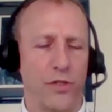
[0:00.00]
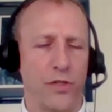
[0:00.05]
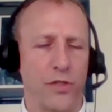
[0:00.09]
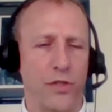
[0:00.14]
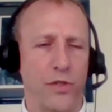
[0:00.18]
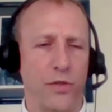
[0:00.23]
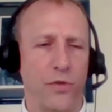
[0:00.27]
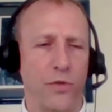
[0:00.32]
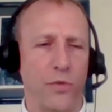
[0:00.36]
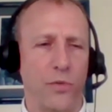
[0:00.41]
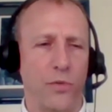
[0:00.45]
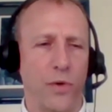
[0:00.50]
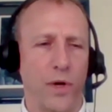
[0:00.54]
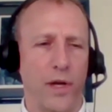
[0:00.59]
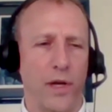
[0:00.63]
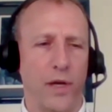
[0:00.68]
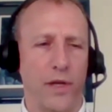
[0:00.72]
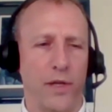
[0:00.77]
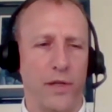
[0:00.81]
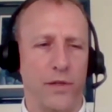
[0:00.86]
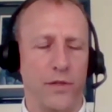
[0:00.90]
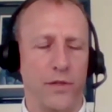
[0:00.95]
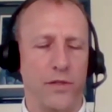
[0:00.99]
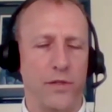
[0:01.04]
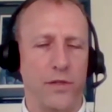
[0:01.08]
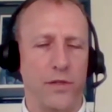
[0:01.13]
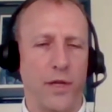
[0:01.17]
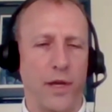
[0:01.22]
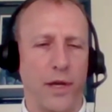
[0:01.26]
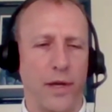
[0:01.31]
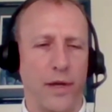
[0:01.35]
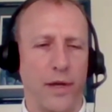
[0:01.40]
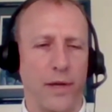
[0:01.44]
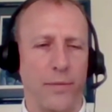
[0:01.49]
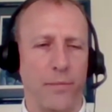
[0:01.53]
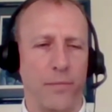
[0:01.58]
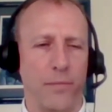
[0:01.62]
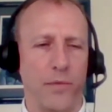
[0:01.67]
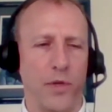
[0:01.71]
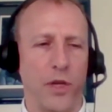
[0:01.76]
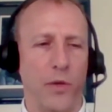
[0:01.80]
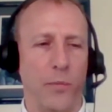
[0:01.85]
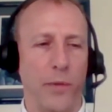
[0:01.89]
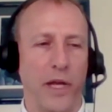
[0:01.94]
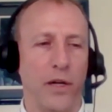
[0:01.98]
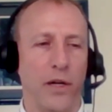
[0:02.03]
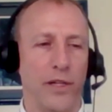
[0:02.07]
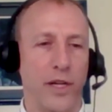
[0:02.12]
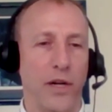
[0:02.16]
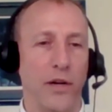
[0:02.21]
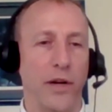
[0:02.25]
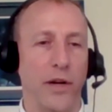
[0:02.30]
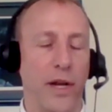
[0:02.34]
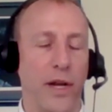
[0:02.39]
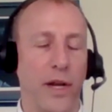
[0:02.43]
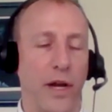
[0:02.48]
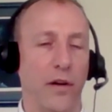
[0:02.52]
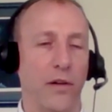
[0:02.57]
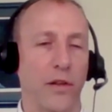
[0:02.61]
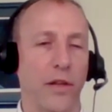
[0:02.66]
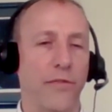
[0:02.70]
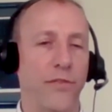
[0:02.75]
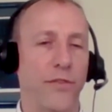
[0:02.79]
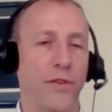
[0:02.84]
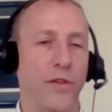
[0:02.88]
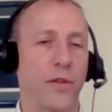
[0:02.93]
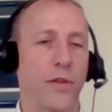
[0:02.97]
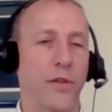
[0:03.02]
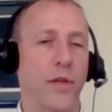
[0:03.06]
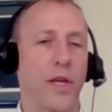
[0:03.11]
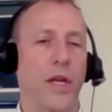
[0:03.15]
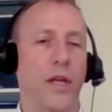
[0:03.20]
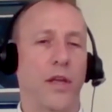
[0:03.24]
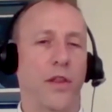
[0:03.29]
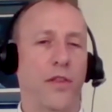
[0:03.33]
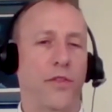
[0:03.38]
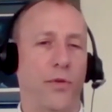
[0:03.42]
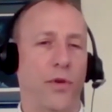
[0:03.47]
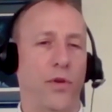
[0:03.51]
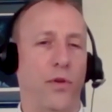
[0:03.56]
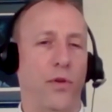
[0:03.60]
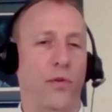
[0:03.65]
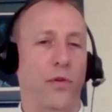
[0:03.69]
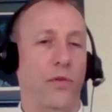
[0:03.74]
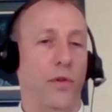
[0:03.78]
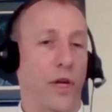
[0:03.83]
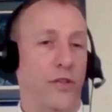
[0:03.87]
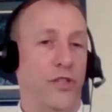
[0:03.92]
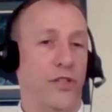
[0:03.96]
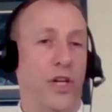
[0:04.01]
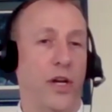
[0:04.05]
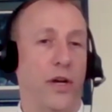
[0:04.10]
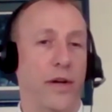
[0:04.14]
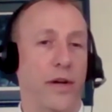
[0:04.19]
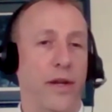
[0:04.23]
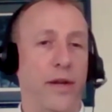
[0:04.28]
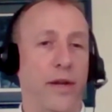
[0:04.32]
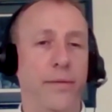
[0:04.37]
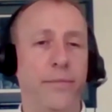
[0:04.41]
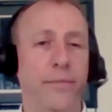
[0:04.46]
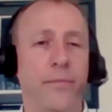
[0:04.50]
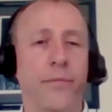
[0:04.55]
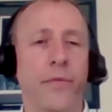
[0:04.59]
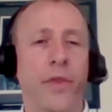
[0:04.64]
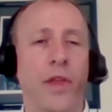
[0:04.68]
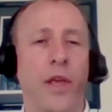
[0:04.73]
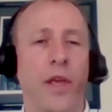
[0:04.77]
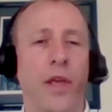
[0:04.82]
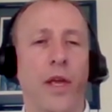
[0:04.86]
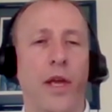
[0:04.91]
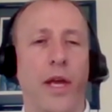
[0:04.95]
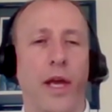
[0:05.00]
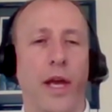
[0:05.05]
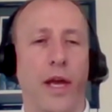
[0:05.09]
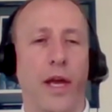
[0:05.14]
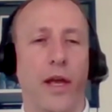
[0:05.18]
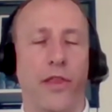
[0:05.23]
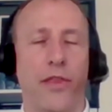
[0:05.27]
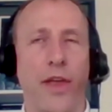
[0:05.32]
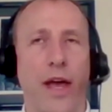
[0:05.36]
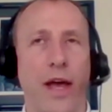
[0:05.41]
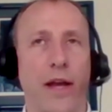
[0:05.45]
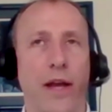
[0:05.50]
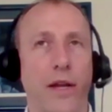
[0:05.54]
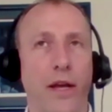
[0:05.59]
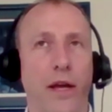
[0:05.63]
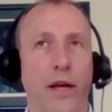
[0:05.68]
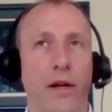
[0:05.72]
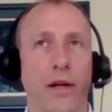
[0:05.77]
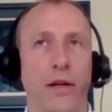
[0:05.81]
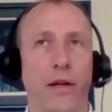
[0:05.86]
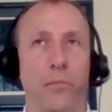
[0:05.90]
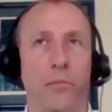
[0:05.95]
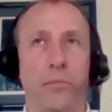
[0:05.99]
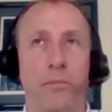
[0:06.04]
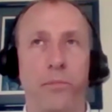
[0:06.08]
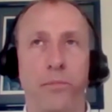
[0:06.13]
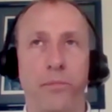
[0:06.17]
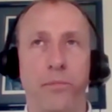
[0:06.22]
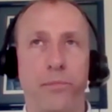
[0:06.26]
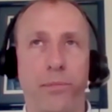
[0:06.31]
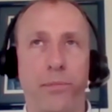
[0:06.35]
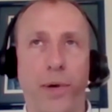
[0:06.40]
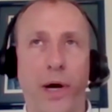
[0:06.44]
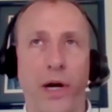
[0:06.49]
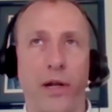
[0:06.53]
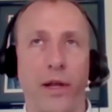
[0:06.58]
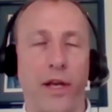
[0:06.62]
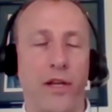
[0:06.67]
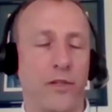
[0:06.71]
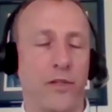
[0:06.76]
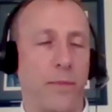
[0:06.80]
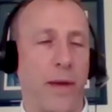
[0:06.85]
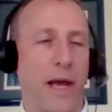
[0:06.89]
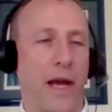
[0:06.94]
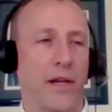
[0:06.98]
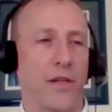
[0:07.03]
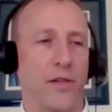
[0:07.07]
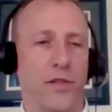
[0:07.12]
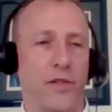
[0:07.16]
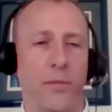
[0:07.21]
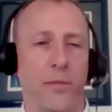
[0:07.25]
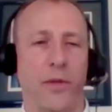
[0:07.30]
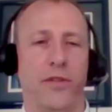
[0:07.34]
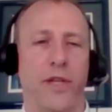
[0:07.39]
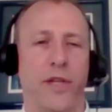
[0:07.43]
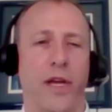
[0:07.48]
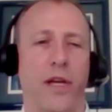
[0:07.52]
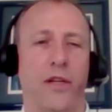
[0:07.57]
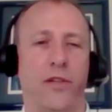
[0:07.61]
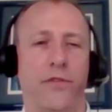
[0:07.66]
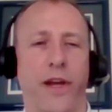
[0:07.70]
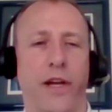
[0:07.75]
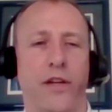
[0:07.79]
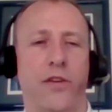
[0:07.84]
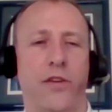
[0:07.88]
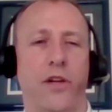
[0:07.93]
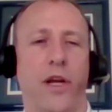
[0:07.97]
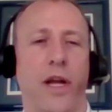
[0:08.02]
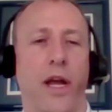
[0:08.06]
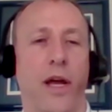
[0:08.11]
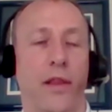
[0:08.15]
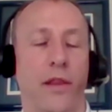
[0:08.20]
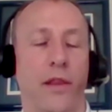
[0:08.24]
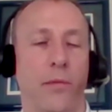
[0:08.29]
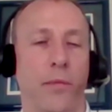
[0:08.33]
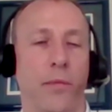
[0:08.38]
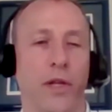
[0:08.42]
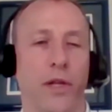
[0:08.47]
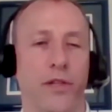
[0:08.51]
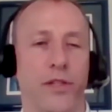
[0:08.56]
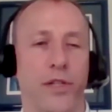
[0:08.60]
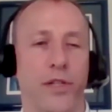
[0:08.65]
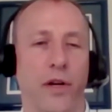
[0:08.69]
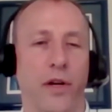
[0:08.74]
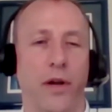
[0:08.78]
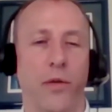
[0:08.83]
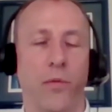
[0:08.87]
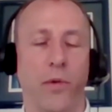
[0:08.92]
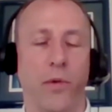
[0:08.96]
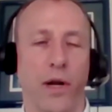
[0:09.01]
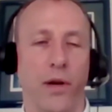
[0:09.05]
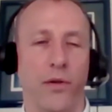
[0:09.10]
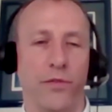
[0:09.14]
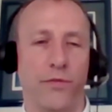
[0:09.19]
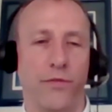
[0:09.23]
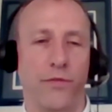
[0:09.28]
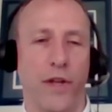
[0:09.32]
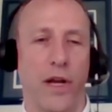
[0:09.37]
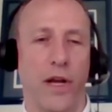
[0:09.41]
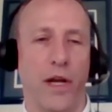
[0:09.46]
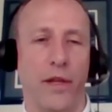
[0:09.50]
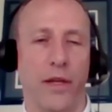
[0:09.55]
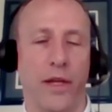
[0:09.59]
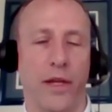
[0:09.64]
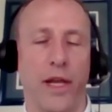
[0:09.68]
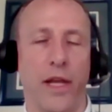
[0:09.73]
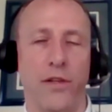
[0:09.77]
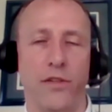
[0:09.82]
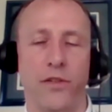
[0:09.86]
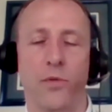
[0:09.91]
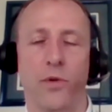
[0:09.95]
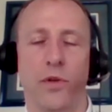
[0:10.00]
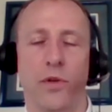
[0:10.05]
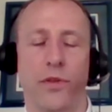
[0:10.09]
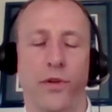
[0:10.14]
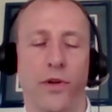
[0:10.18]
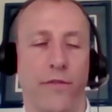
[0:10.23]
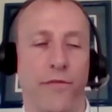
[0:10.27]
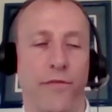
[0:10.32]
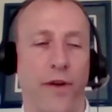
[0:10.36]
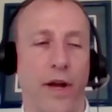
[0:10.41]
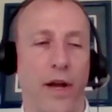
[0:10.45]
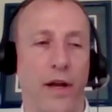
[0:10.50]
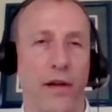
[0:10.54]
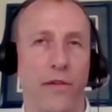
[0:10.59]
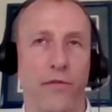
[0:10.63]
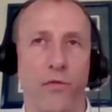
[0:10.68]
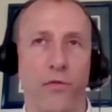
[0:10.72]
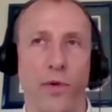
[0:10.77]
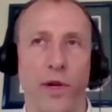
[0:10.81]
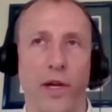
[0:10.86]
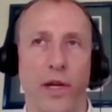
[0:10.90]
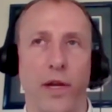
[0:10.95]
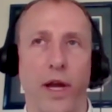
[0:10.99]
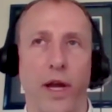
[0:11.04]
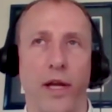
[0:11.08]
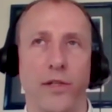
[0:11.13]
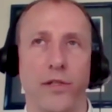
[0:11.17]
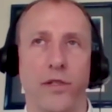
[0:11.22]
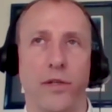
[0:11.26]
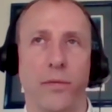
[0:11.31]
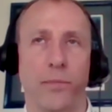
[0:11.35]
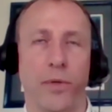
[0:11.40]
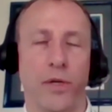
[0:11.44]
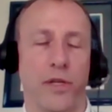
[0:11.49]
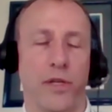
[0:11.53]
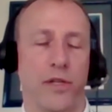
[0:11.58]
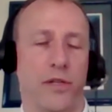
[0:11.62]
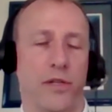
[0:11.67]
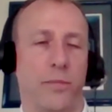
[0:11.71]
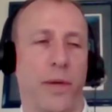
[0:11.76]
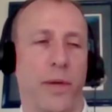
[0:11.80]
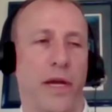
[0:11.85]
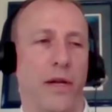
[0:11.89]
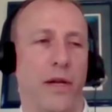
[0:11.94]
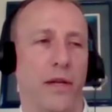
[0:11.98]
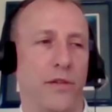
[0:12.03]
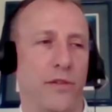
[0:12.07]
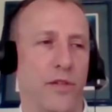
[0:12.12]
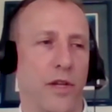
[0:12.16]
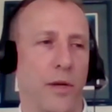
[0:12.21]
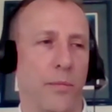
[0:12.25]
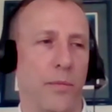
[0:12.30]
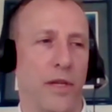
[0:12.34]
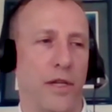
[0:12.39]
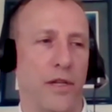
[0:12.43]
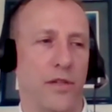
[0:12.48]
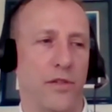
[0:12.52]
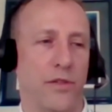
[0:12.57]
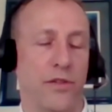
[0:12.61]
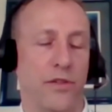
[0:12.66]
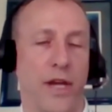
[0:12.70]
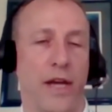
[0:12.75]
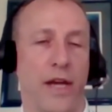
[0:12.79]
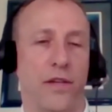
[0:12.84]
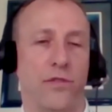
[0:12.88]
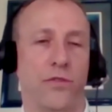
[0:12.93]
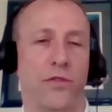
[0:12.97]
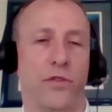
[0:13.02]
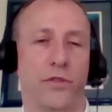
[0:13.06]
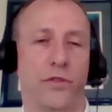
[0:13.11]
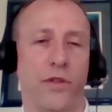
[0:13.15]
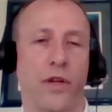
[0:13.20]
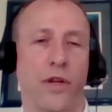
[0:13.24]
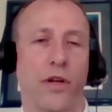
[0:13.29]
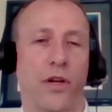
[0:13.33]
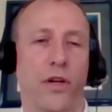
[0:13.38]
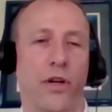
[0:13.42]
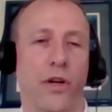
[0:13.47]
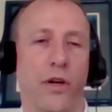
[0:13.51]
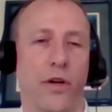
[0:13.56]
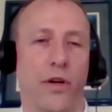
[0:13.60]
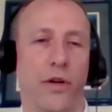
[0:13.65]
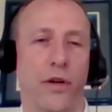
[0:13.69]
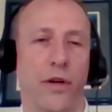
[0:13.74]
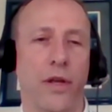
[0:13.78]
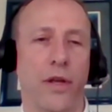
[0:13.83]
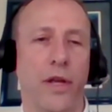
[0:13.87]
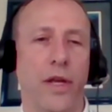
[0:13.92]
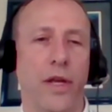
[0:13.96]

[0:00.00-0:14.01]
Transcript: to was uh, humanitarian airlift through a charity. And that kind of parlays back to some of the satisfaction I got in the military. When I was flying the K C one thirty-five, we got to participate in some of these disasters that occurred,